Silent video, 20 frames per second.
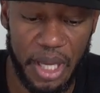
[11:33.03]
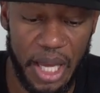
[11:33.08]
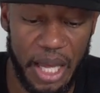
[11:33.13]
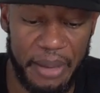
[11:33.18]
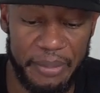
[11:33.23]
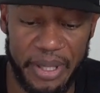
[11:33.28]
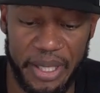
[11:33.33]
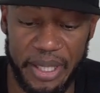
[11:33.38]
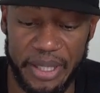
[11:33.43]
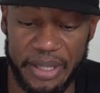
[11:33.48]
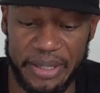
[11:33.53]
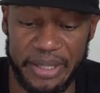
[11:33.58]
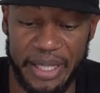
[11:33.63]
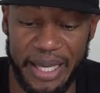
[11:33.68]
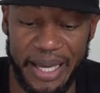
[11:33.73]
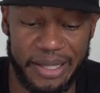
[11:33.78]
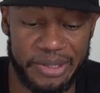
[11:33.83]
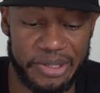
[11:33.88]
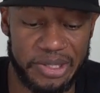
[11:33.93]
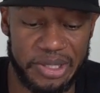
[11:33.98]
I mean,
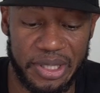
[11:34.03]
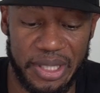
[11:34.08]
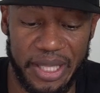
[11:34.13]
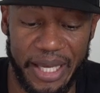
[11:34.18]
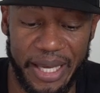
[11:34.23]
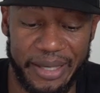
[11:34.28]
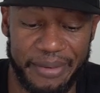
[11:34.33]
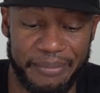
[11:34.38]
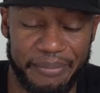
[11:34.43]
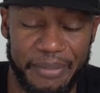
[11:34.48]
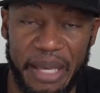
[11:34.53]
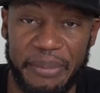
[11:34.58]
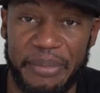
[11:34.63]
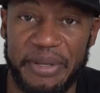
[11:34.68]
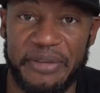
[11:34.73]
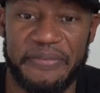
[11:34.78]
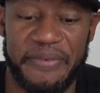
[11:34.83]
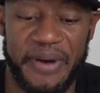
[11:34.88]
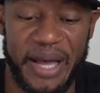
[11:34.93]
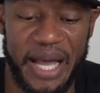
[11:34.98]
down to like
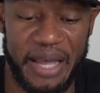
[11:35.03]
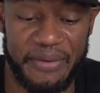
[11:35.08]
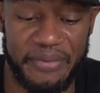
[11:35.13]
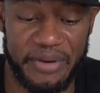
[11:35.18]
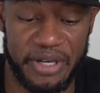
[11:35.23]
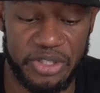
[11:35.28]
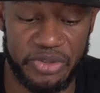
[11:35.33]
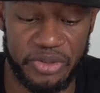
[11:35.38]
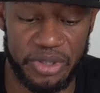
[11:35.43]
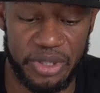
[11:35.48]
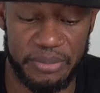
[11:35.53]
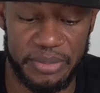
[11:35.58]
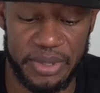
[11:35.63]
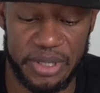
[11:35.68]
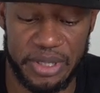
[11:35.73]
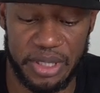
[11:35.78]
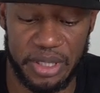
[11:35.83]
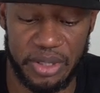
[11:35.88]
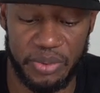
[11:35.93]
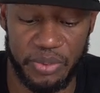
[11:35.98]
maybe 500. Let me
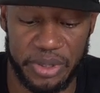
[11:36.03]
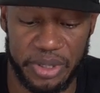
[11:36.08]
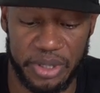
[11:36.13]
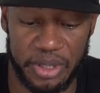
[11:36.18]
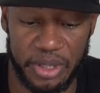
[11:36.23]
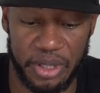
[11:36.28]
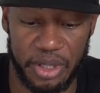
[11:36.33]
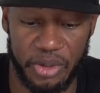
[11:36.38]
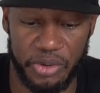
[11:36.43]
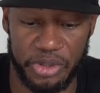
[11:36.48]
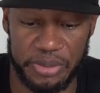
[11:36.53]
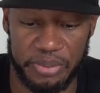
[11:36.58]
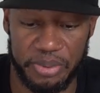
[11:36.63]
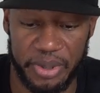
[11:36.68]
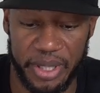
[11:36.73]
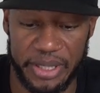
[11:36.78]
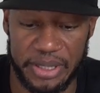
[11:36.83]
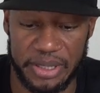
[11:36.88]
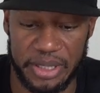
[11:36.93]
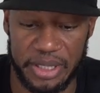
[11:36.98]
see what the lowest
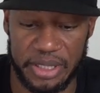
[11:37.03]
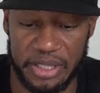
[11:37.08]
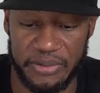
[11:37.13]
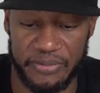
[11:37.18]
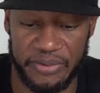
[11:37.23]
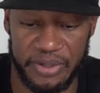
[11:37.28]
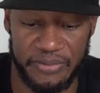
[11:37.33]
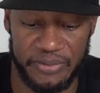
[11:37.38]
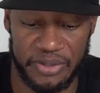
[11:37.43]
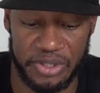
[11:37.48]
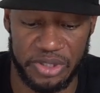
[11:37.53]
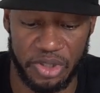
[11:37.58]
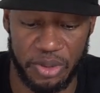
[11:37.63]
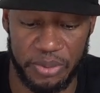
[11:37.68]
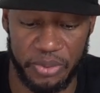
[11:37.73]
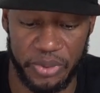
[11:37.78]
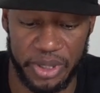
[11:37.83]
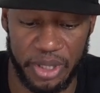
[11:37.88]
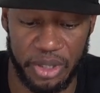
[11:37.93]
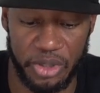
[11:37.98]
price is, if it even
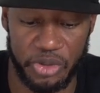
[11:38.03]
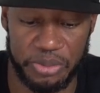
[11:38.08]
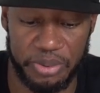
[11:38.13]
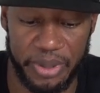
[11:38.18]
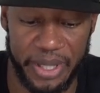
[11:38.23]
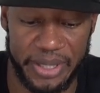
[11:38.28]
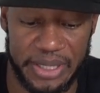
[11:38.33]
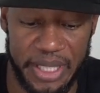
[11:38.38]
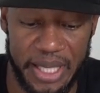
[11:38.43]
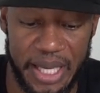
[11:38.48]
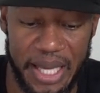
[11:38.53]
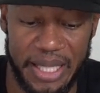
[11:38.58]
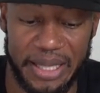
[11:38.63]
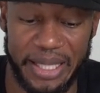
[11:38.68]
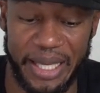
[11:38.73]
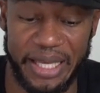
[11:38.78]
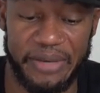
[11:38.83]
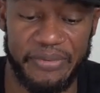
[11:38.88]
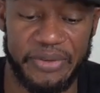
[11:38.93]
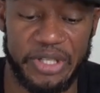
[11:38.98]
showed me what the lowest price.
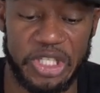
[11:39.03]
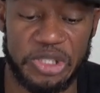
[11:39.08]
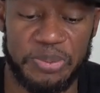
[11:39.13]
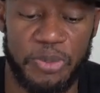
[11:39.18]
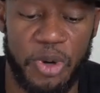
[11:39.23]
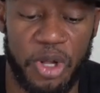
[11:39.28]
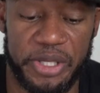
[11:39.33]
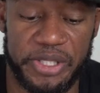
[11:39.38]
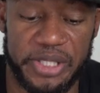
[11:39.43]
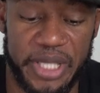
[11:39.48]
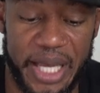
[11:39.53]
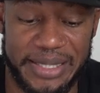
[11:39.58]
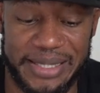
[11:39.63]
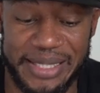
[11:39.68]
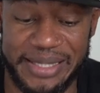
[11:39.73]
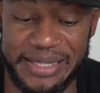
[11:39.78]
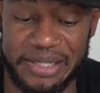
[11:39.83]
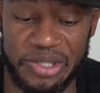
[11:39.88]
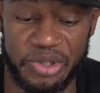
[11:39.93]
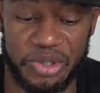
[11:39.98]
Like even the smallest size,
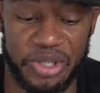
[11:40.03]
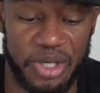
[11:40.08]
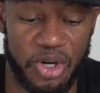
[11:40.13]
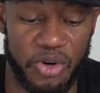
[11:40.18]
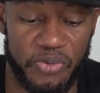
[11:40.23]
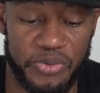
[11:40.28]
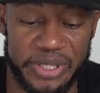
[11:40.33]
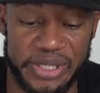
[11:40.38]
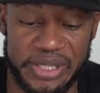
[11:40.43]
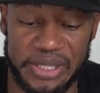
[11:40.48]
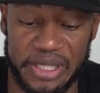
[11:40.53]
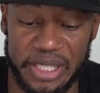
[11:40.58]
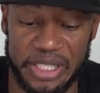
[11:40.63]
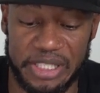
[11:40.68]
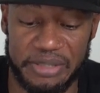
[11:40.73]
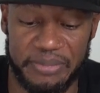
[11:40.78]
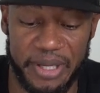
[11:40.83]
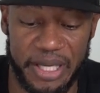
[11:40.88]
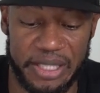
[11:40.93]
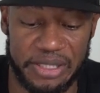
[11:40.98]
like still over
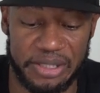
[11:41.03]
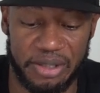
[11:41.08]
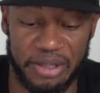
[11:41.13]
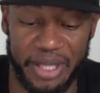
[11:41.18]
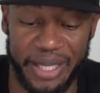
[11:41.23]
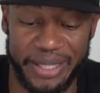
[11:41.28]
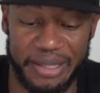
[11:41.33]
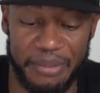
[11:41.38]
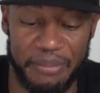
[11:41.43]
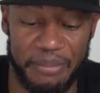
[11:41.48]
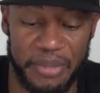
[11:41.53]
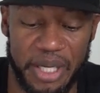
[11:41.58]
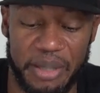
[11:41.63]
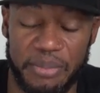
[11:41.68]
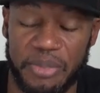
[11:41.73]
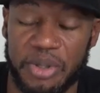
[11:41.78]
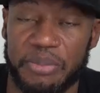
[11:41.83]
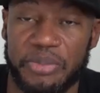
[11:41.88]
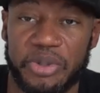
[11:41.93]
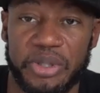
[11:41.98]
six, man. So like the
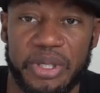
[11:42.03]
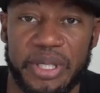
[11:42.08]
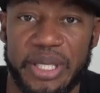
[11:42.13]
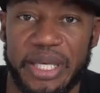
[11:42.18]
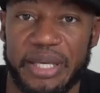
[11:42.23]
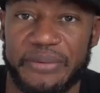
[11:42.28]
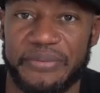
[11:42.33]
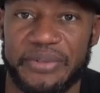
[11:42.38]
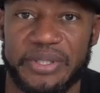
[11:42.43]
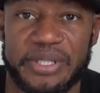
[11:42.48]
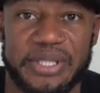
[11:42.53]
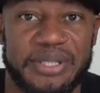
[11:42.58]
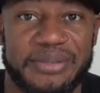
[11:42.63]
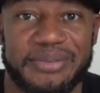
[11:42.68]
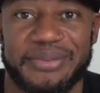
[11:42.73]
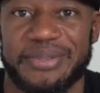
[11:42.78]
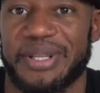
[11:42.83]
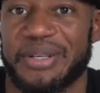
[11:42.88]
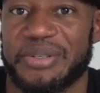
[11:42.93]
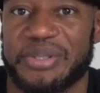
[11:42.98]
minimum you can get for,
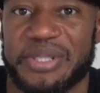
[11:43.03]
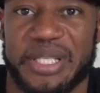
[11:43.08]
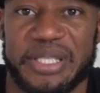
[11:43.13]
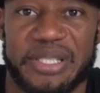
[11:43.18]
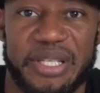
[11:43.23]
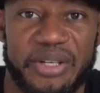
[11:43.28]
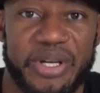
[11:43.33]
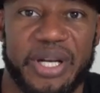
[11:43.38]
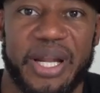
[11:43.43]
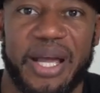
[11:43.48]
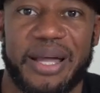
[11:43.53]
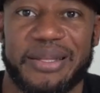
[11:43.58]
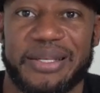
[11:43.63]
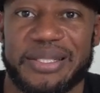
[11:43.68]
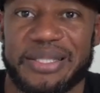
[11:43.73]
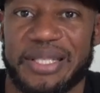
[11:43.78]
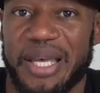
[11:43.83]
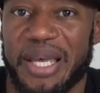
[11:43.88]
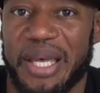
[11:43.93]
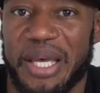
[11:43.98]
you know,
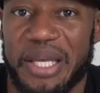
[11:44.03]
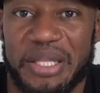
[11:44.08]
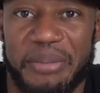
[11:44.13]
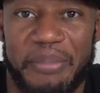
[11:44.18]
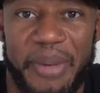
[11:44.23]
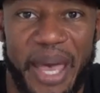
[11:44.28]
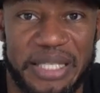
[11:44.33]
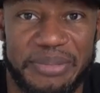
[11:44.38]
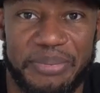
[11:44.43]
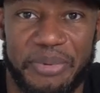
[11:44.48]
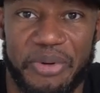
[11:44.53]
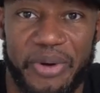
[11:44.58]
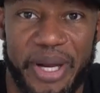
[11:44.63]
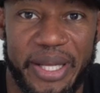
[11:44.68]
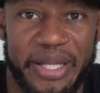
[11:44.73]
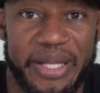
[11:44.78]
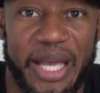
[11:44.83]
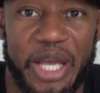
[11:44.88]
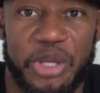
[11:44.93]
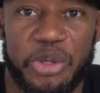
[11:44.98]
$600. The maximum
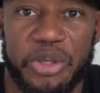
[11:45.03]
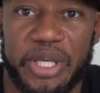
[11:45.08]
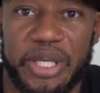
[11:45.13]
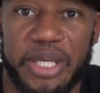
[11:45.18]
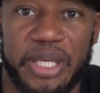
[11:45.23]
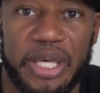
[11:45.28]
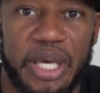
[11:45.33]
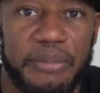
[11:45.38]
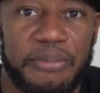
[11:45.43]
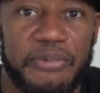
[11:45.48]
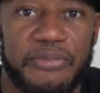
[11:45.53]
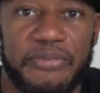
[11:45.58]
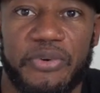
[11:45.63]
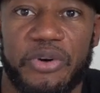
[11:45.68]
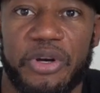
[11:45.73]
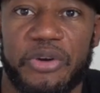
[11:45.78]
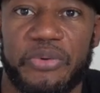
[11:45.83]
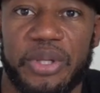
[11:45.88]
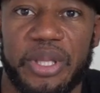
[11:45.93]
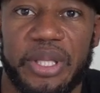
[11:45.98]
right now you can get
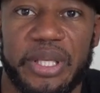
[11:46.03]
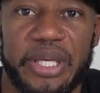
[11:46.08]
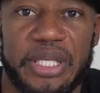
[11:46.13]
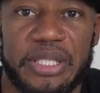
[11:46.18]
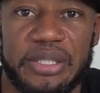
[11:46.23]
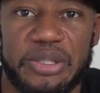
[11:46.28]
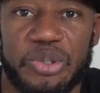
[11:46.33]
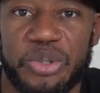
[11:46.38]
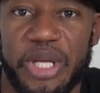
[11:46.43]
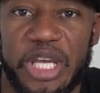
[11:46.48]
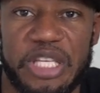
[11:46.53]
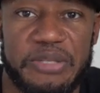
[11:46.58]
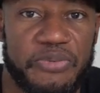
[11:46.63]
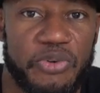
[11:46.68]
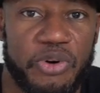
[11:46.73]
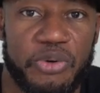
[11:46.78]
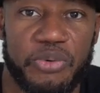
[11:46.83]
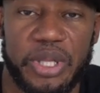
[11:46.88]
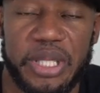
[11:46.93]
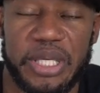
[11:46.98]
before it release, 2 days
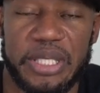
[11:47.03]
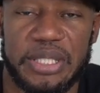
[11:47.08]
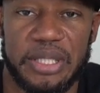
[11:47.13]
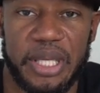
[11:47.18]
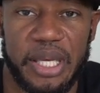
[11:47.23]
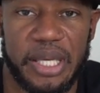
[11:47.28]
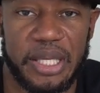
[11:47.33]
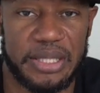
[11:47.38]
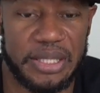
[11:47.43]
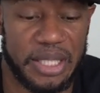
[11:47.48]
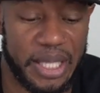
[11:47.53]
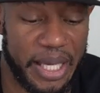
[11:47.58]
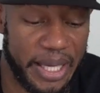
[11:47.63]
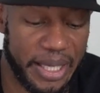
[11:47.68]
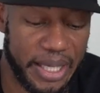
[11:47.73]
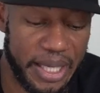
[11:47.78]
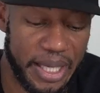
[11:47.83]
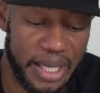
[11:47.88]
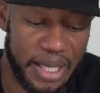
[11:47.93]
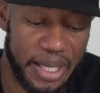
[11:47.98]
before release date, is
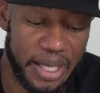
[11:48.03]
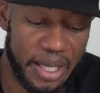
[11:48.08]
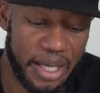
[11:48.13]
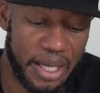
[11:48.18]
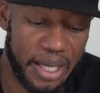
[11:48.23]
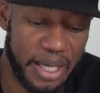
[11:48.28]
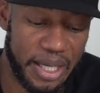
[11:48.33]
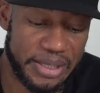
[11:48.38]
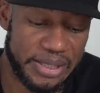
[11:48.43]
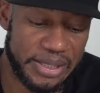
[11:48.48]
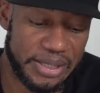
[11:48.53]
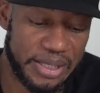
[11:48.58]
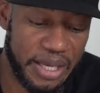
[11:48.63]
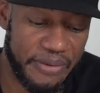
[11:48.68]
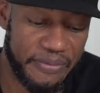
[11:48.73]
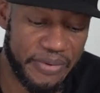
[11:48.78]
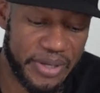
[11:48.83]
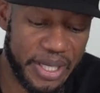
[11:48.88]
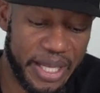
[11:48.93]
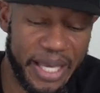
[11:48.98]
like
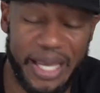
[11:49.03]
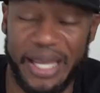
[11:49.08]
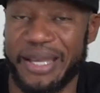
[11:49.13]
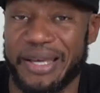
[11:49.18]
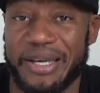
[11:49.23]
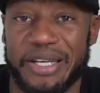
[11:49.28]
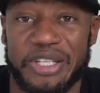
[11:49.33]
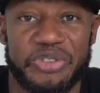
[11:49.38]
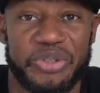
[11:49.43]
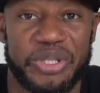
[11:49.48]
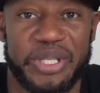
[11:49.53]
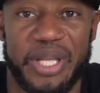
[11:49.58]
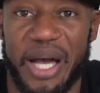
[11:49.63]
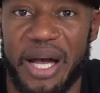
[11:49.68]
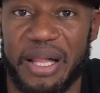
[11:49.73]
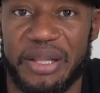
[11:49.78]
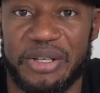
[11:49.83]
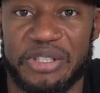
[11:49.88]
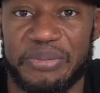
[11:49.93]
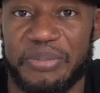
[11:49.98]

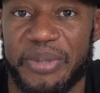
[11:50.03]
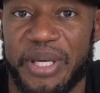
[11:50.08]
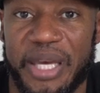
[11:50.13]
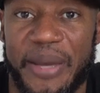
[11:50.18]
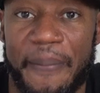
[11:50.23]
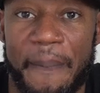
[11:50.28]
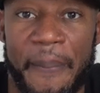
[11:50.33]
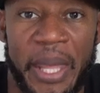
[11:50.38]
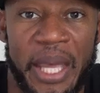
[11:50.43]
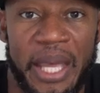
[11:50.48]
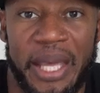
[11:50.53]
$700-$800, man.